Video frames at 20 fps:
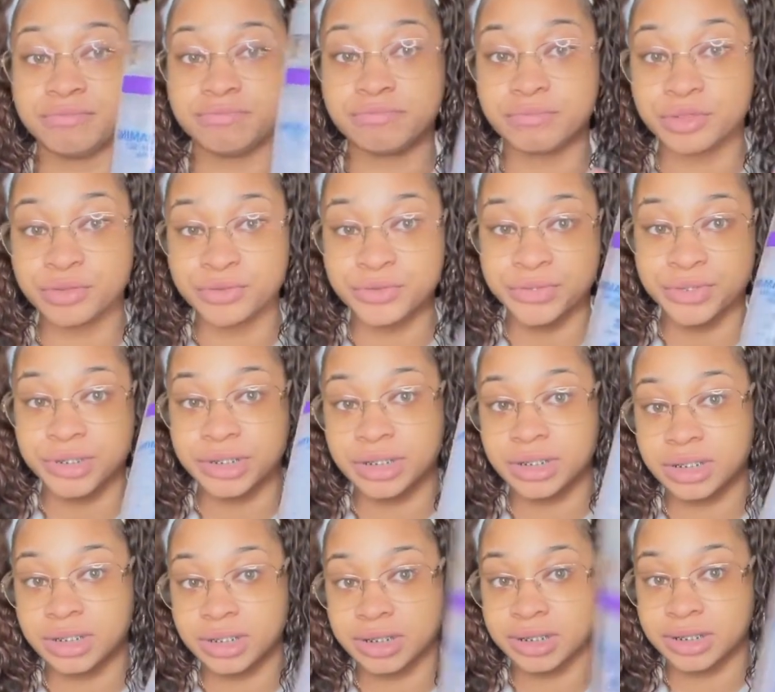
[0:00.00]
Mousse.
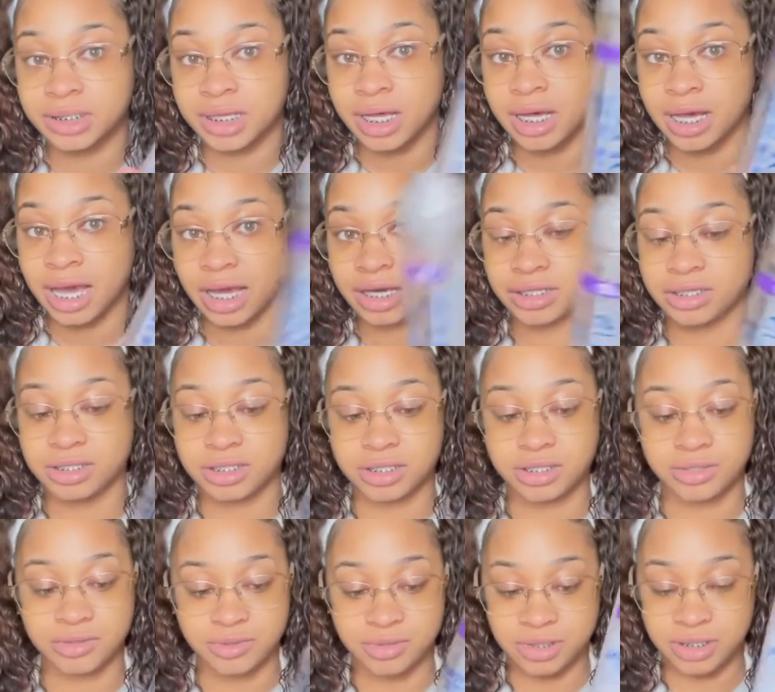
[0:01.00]
I used to
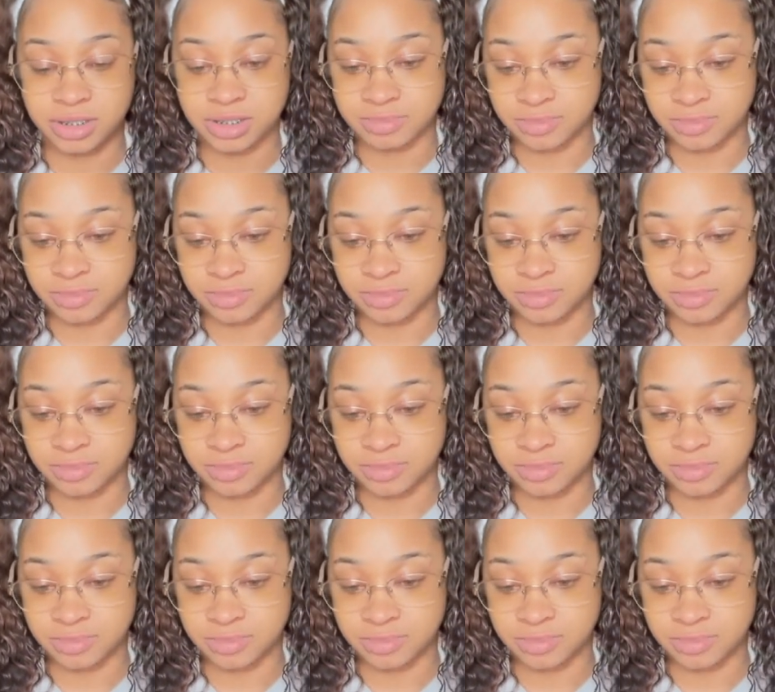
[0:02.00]
use this